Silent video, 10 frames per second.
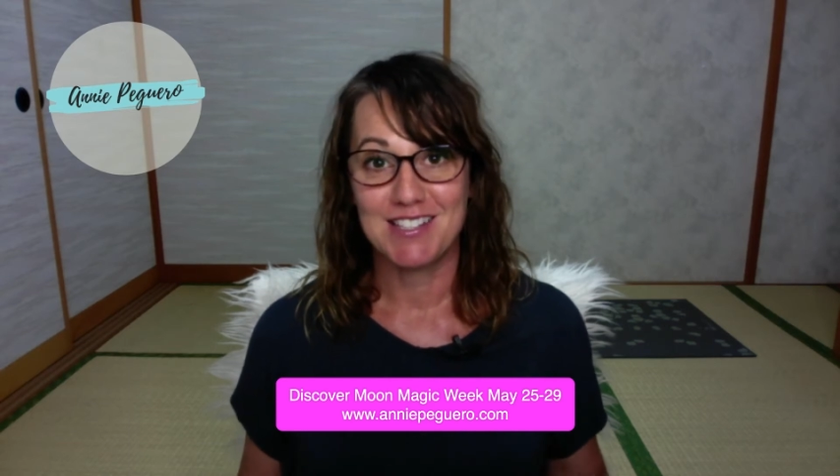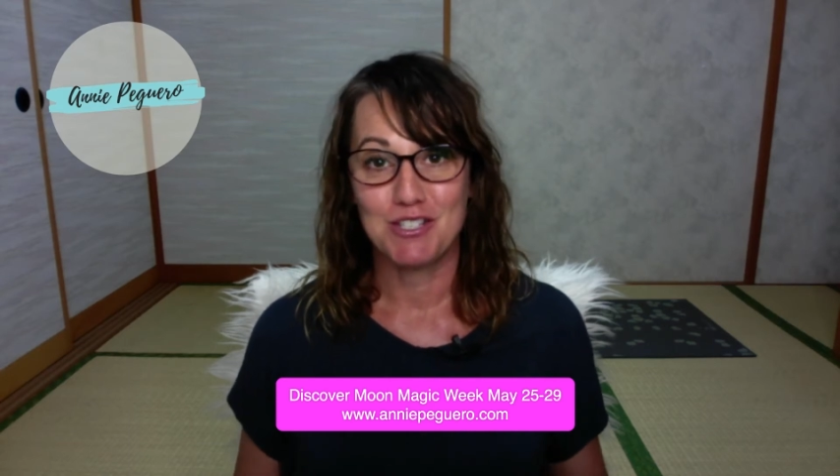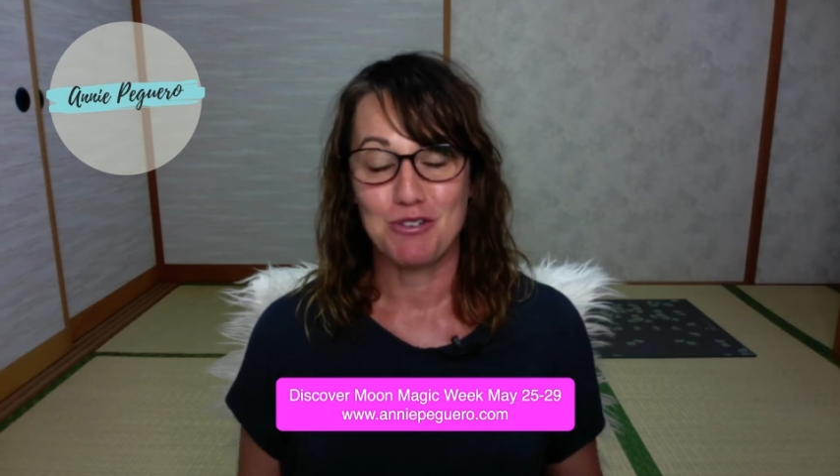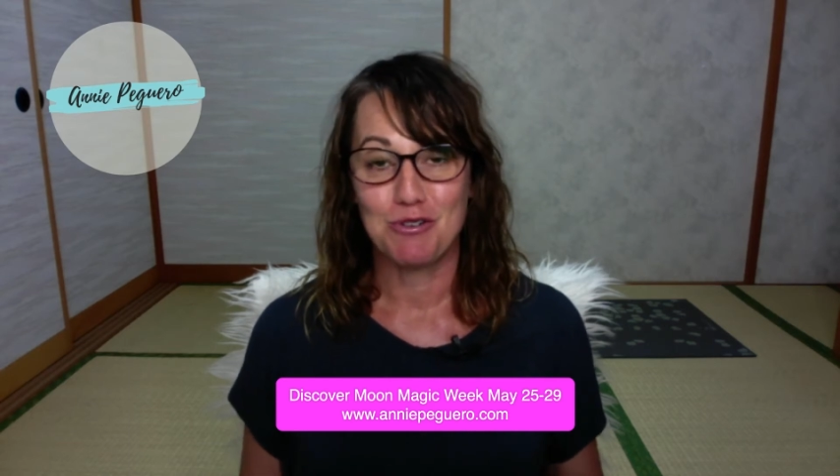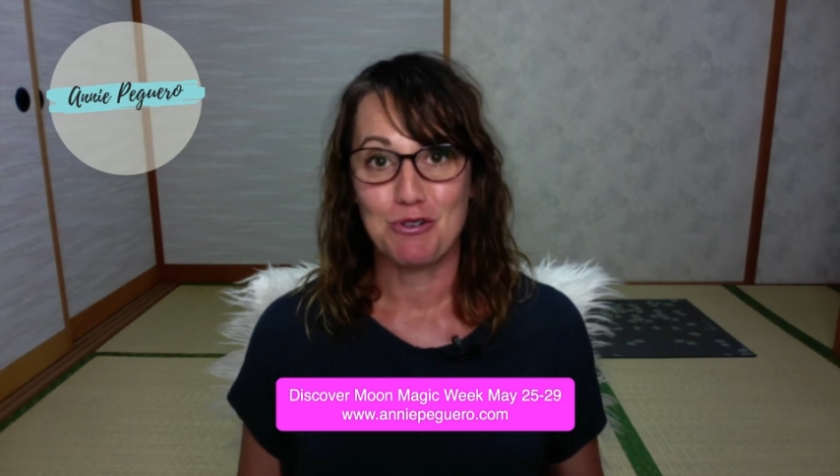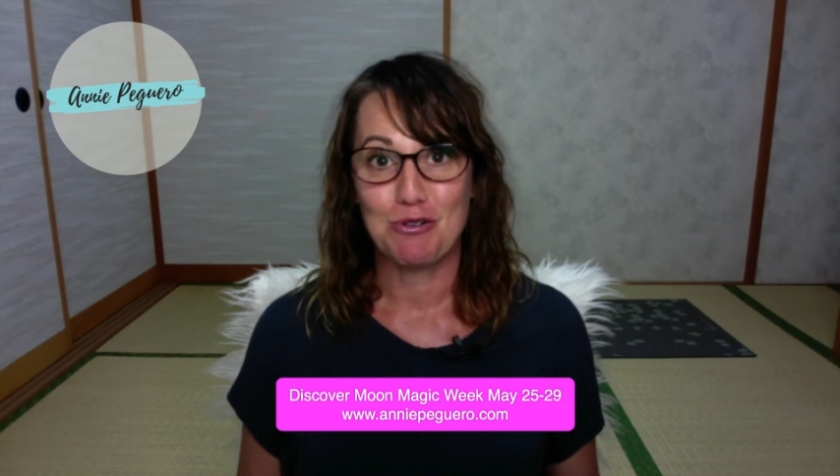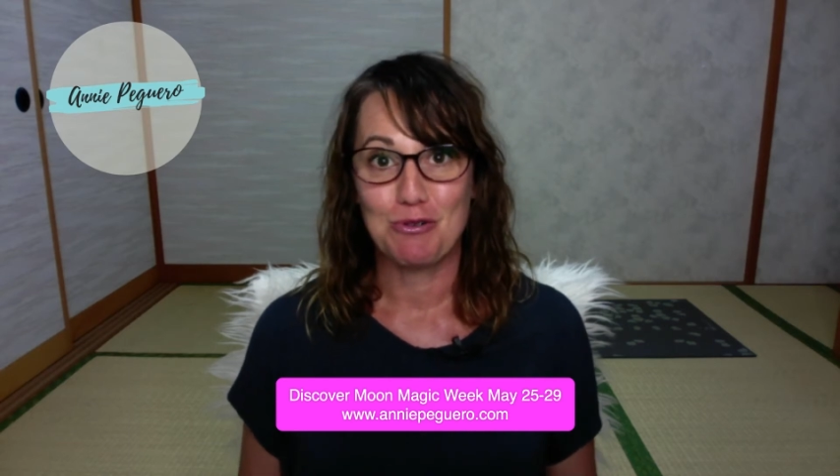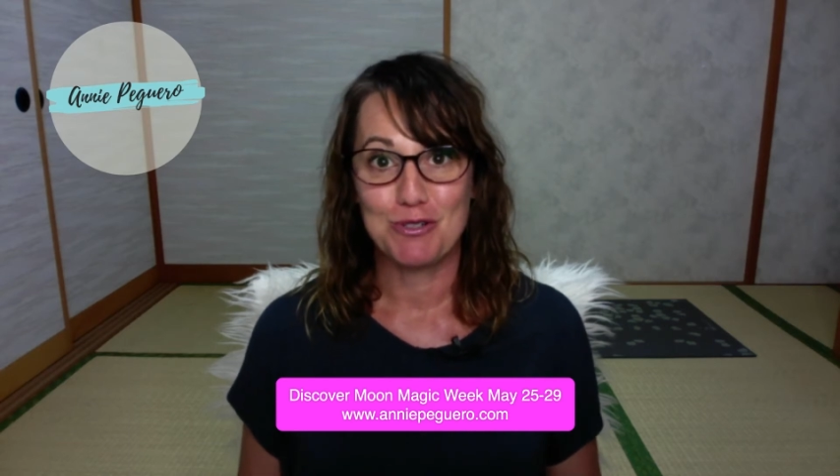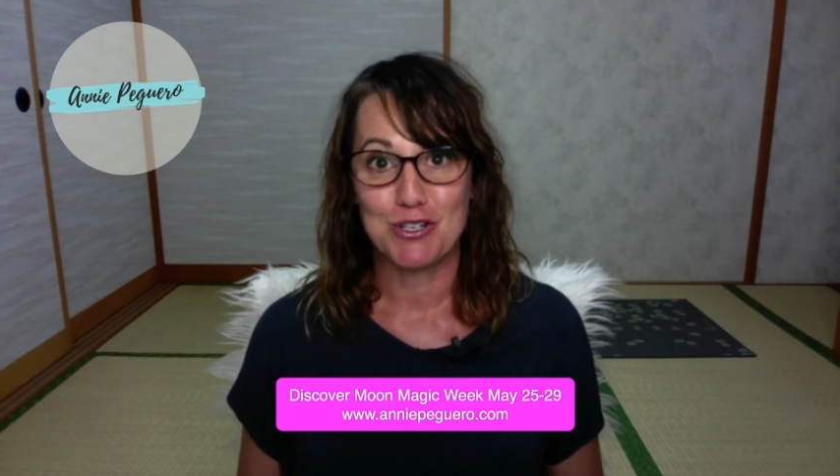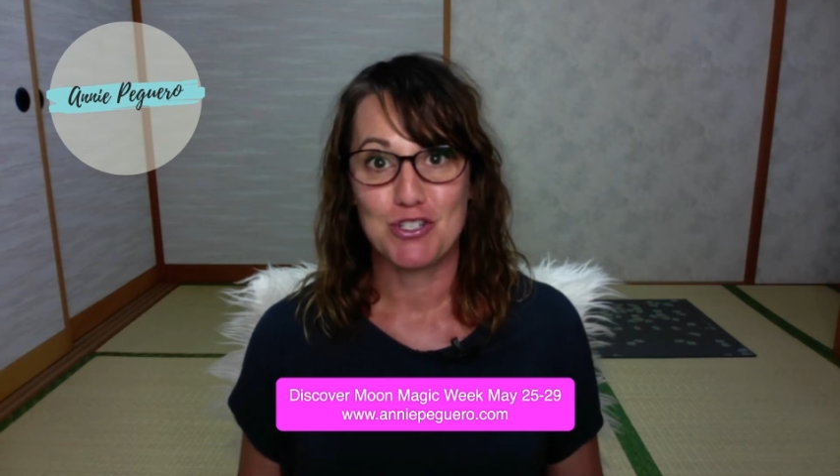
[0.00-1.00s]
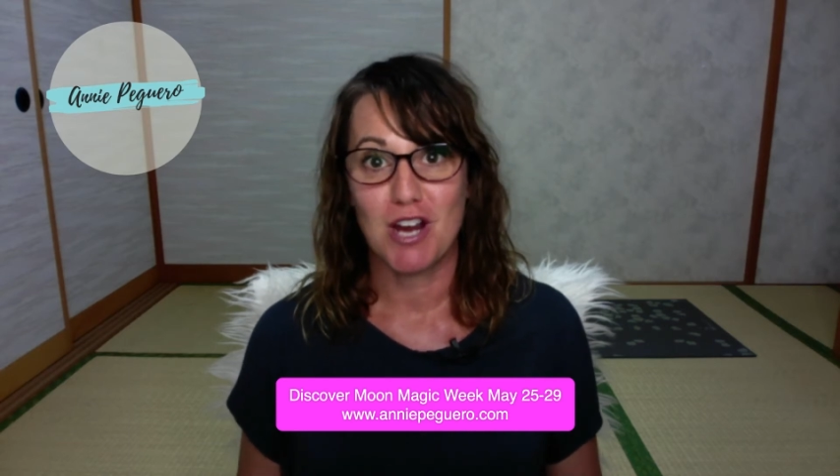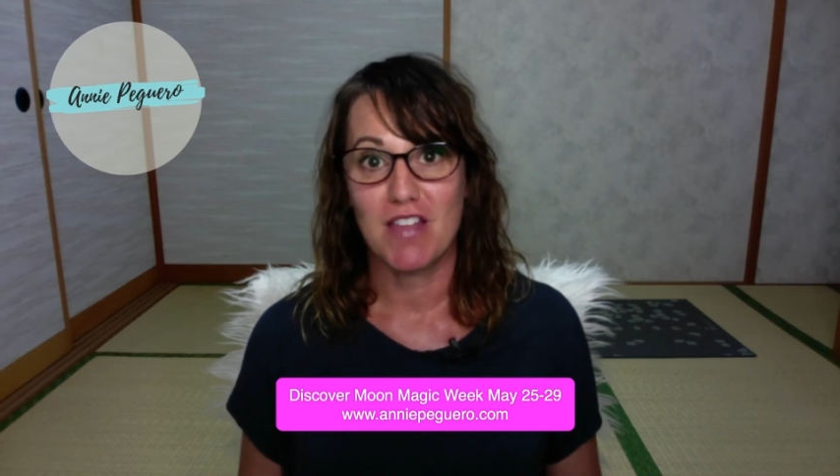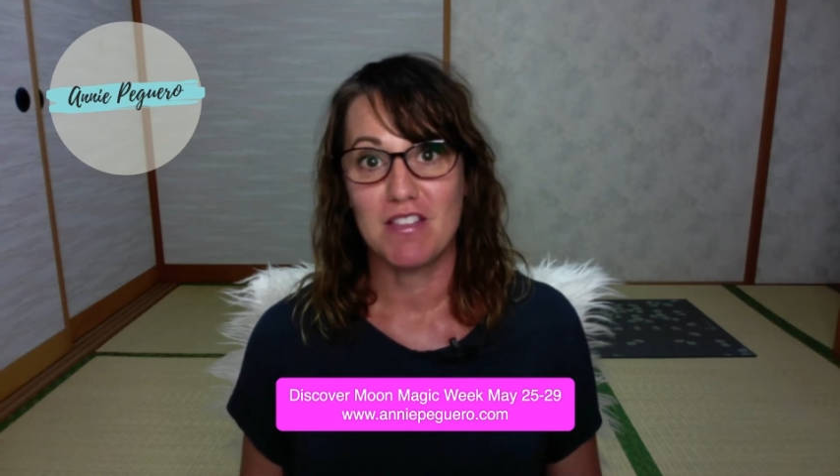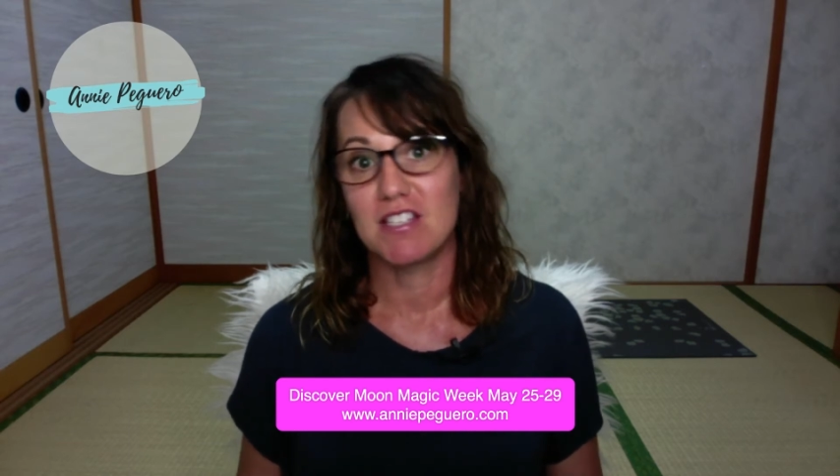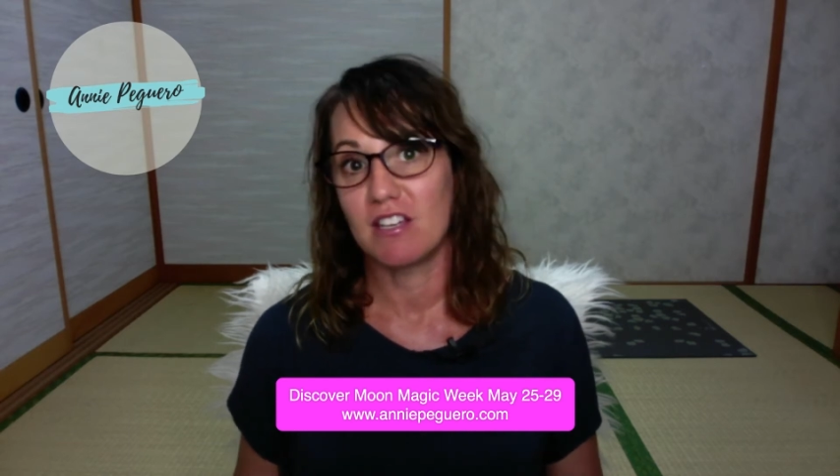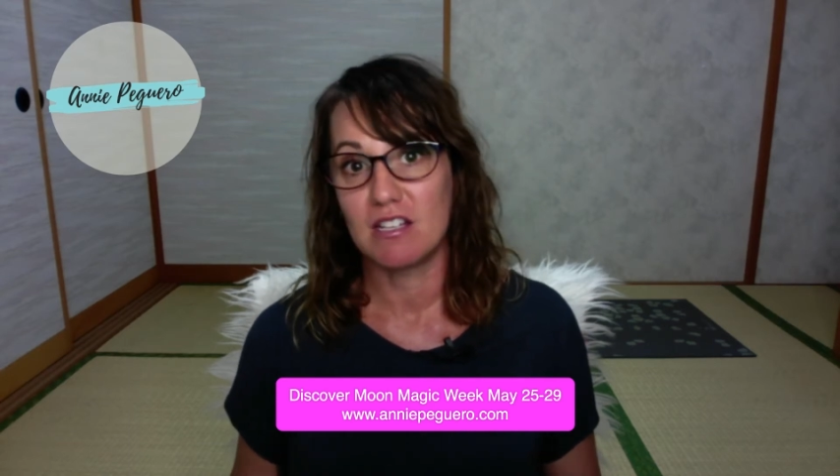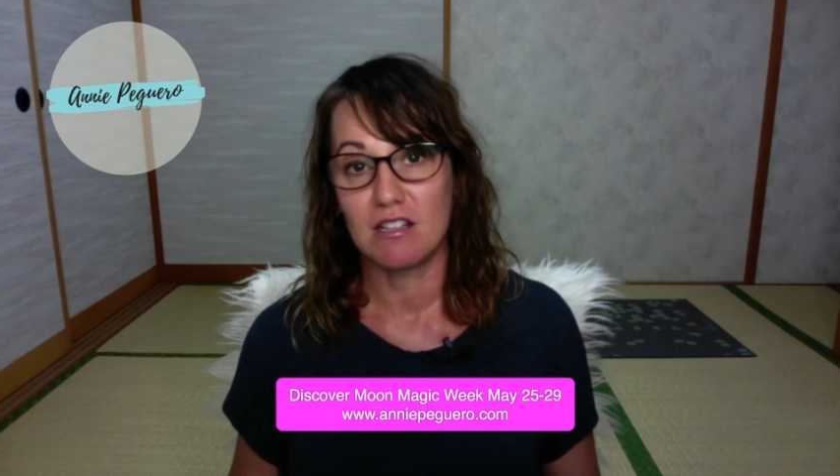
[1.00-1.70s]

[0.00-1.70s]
to shine this